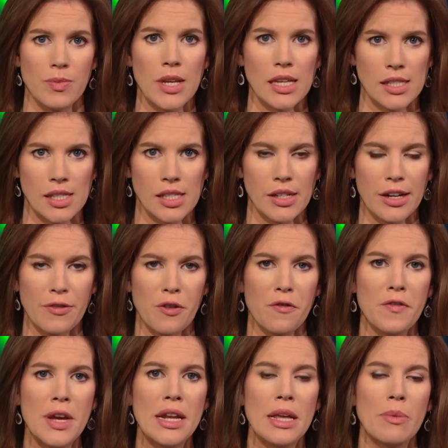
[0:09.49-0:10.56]
necessary for
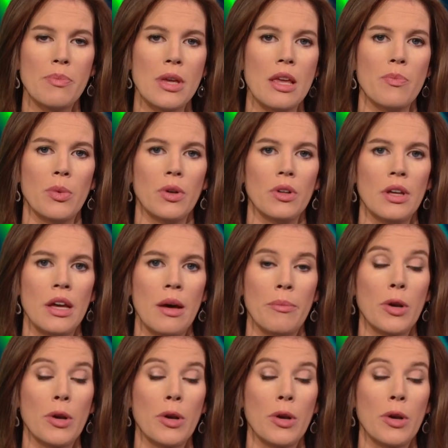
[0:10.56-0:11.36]
feeding people,